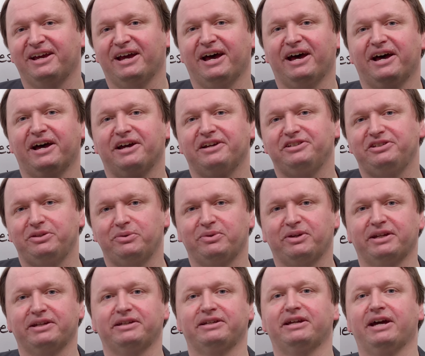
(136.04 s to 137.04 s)
Uh, you
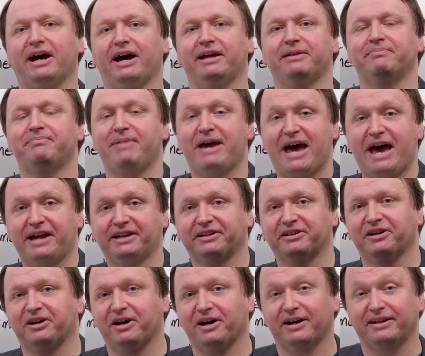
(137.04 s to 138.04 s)
can cut back
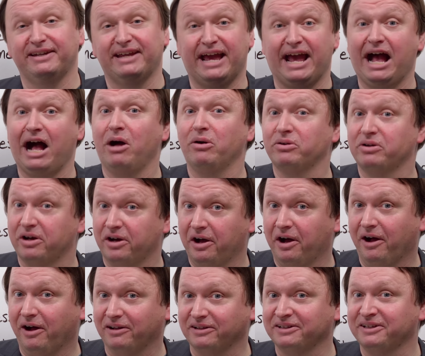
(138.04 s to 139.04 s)
on
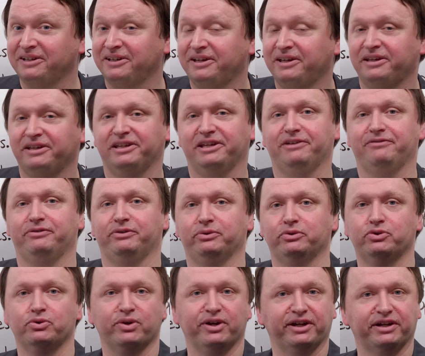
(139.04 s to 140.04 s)
alcohol if
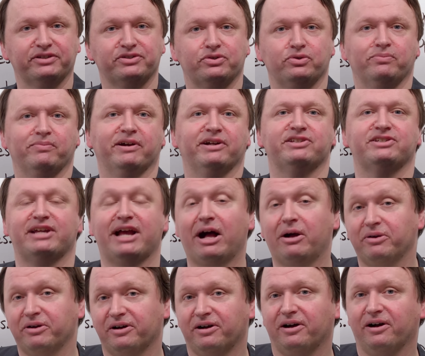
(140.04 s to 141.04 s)
you drink too much
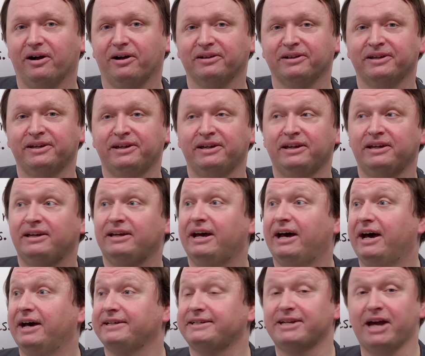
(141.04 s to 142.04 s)
alcohol.
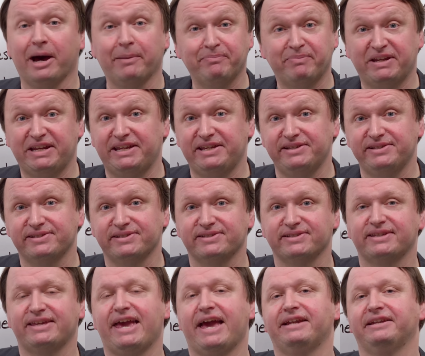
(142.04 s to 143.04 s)
Uh,
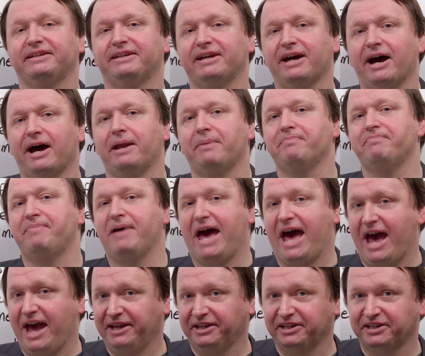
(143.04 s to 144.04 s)
companies can cut
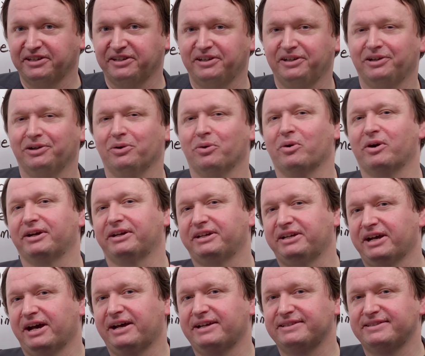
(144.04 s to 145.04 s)
back or
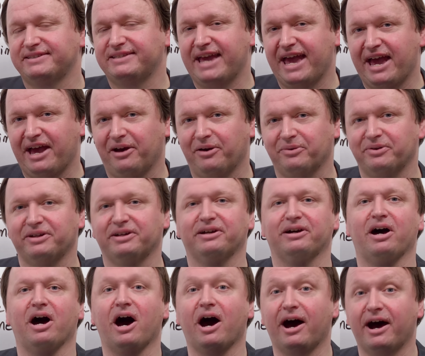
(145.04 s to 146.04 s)
cut down
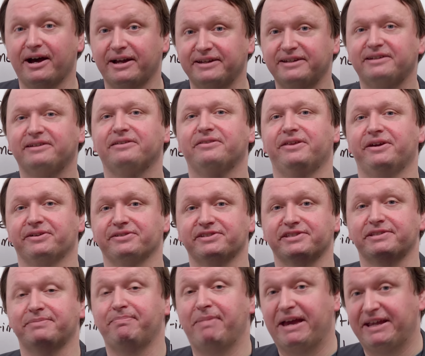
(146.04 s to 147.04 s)
on their
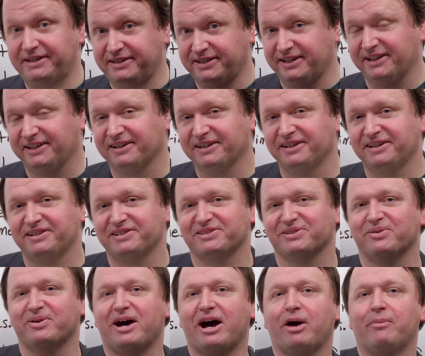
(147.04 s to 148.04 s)
spending,
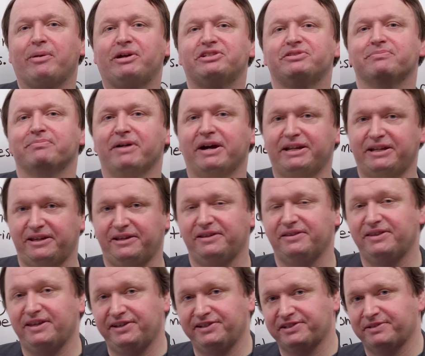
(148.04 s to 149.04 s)
so how much money
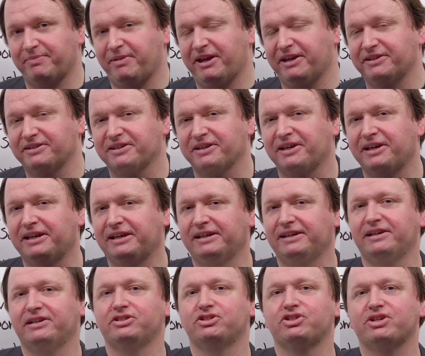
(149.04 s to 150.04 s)
they spend.
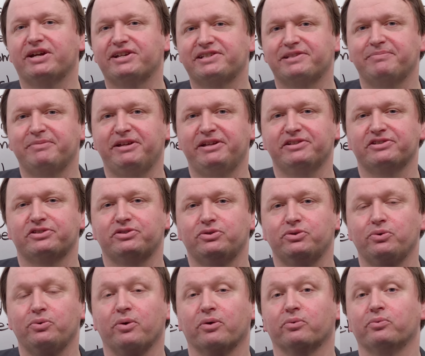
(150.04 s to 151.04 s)
It just means
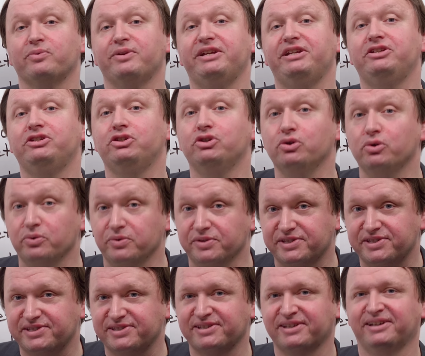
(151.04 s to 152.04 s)
to
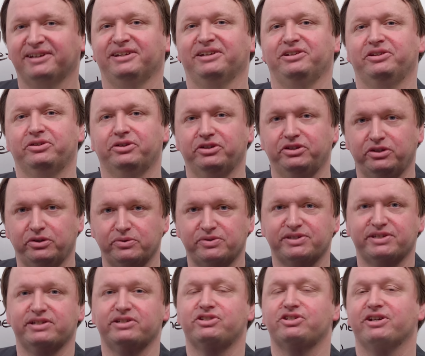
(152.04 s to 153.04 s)
reduce your
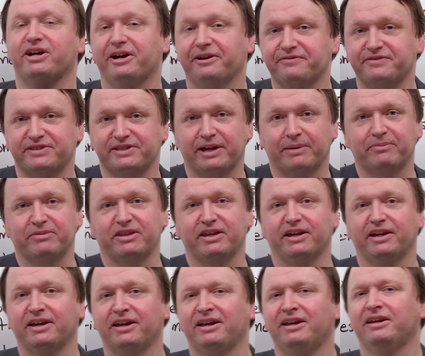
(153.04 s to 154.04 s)
usage of
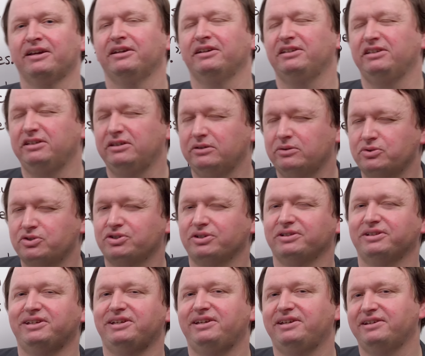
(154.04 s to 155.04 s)
something,
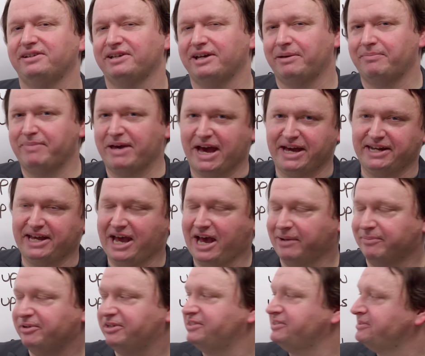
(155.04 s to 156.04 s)
usually a bad
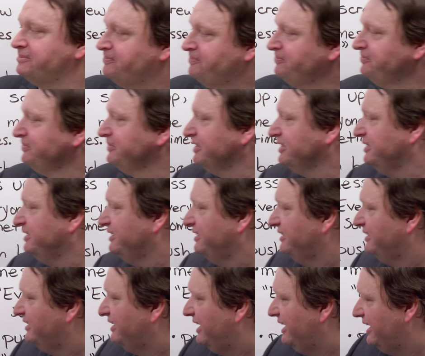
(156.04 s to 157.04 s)
habit.
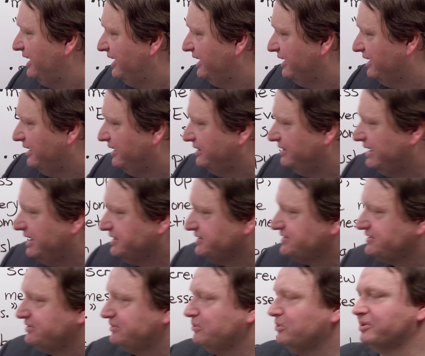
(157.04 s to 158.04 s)
Uh,
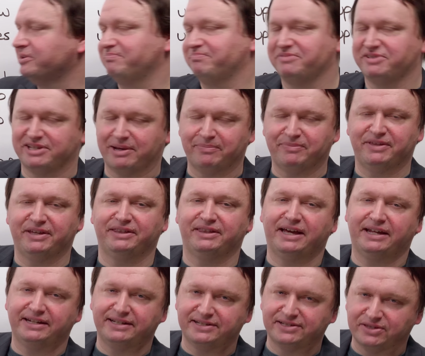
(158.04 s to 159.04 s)
next, or something
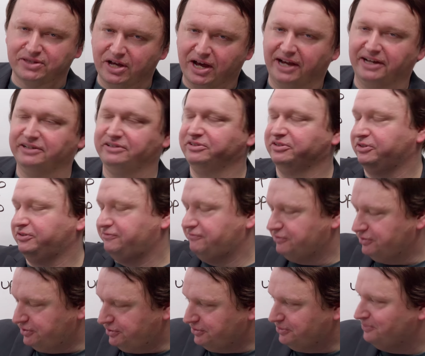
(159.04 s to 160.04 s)
that is not good
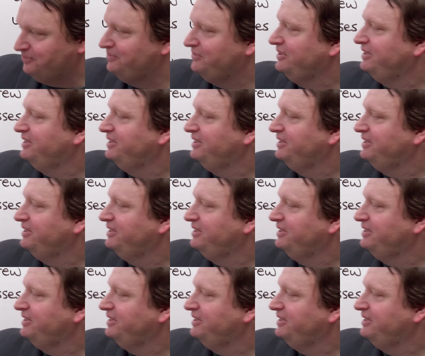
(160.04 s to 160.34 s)
for you.